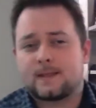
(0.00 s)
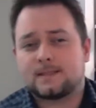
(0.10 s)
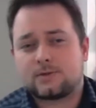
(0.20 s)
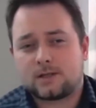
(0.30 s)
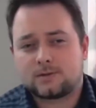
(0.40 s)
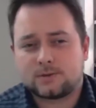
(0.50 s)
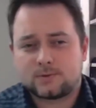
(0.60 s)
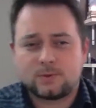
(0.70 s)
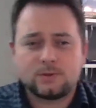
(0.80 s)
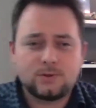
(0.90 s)

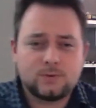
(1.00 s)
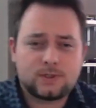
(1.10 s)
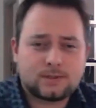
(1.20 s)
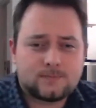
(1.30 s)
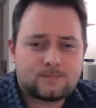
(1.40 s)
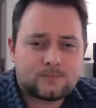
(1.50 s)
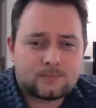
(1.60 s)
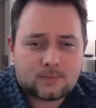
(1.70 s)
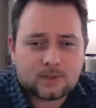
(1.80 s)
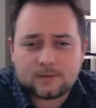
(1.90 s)
instructors will do that.
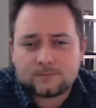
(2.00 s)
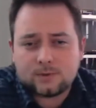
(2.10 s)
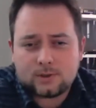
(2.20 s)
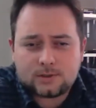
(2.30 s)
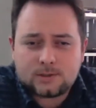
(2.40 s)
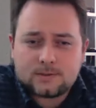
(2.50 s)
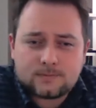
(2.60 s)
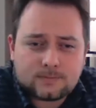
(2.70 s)
If not,